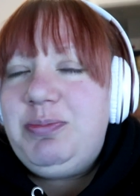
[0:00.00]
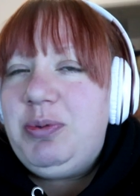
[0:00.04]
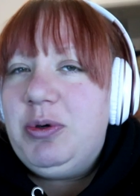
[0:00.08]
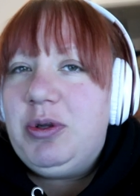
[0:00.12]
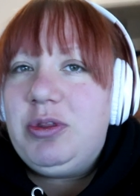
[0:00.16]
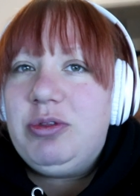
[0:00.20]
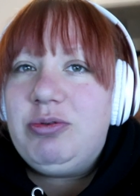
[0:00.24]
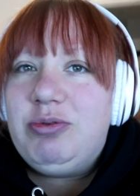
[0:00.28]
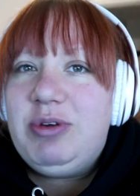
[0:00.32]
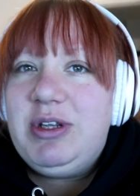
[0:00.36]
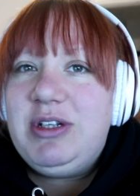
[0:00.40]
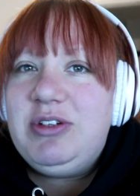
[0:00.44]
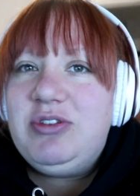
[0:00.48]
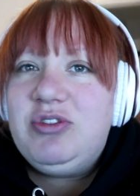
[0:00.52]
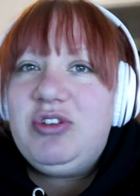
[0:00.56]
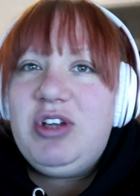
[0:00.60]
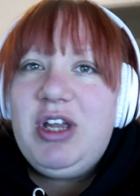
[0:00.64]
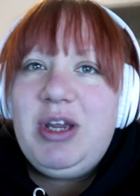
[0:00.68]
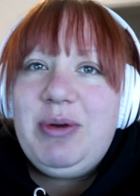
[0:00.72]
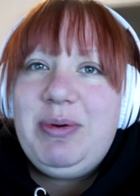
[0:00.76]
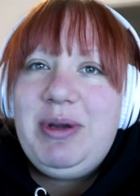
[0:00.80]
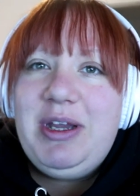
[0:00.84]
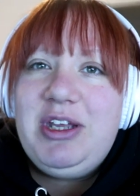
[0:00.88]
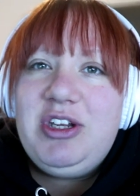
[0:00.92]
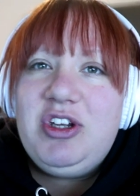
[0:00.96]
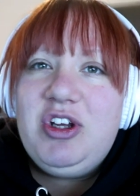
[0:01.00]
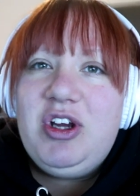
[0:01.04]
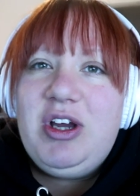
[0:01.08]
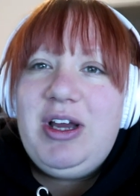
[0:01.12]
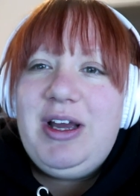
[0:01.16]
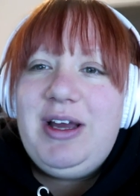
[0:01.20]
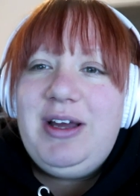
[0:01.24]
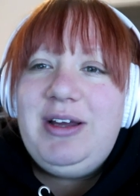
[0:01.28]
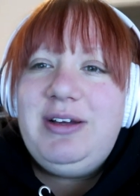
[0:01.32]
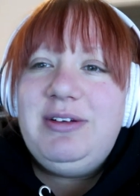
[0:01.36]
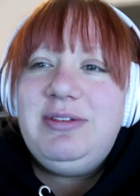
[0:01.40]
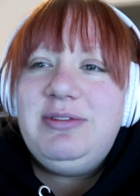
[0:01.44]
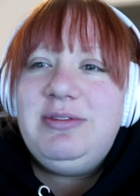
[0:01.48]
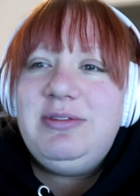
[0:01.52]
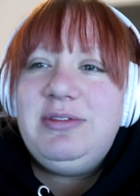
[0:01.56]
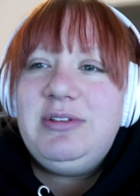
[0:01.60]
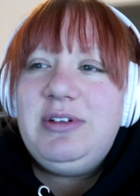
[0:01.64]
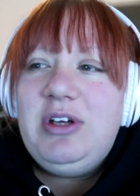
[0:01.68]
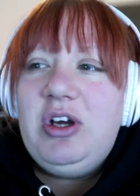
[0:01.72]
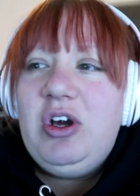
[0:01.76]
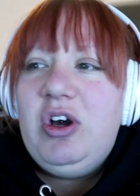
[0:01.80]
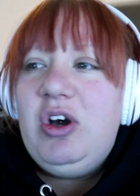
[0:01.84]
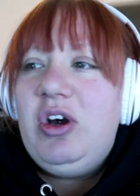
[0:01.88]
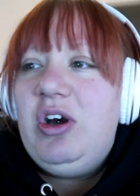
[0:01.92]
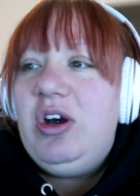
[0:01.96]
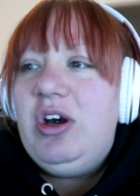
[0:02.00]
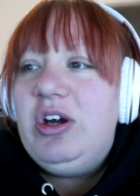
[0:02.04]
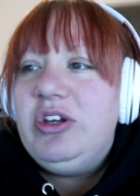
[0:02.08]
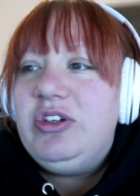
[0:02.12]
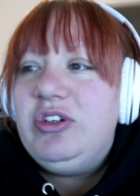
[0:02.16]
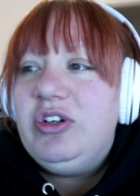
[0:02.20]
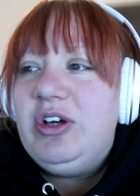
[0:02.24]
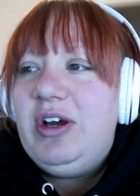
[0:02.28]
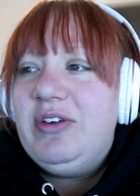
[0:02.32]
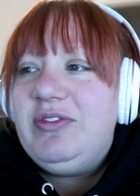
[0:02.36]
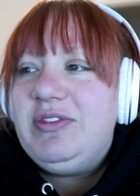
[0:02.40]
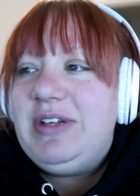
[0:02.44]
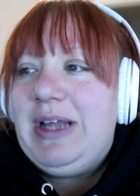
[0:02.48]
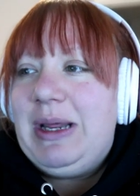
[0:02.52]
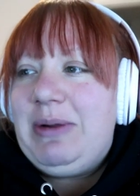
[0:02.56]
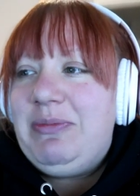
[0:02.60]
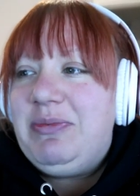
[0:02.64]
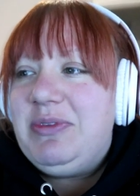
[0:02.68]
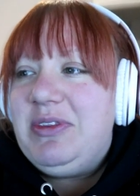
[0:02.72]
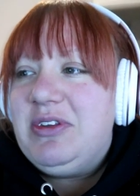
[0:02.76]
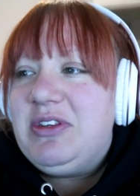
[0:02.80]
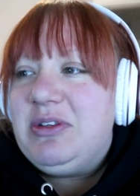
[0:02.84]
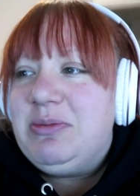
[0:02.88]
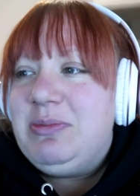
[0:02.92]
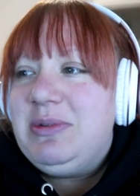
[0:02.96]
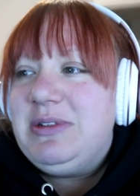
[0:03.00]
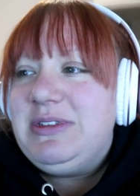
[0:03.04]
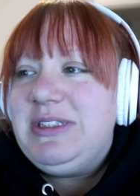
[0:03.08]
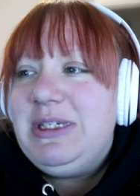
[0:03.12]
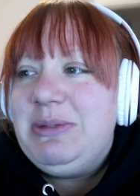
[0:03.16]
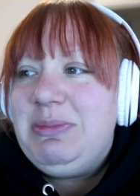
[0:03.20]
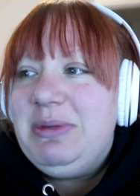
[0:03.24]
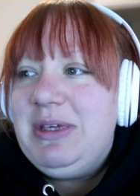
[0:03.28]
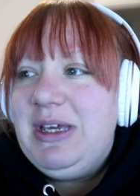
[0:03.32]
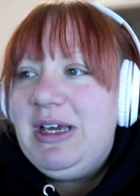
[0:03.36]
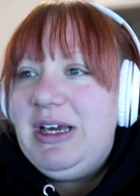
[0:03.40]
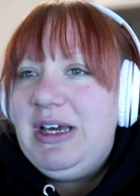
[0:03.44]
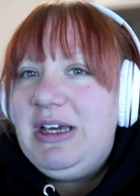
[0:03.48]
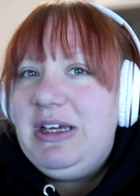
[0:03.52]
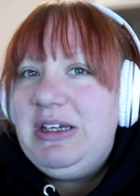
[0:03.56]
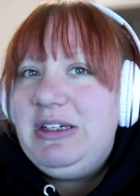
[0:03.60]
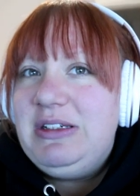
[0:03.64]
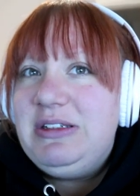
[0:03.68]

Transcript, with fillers: book three straight away, don't I? Oh, I don't have time for this on my TBR.